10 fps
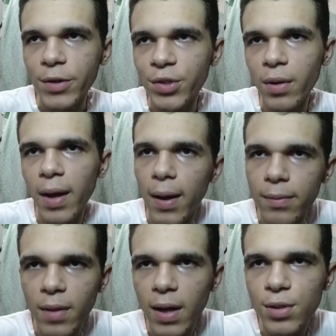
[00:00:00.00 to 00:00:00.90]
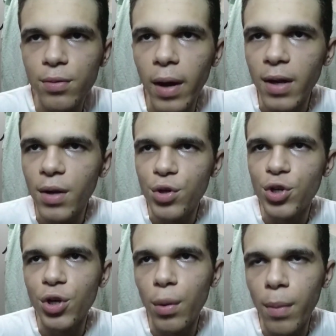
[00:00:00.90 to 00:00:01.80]
So yeah, that's why I didn't
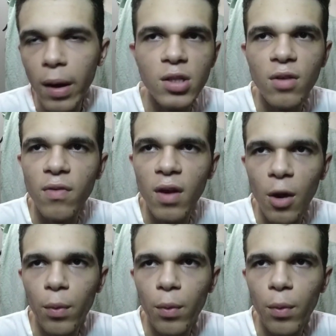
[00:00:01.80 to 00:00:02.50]
show the back of TV.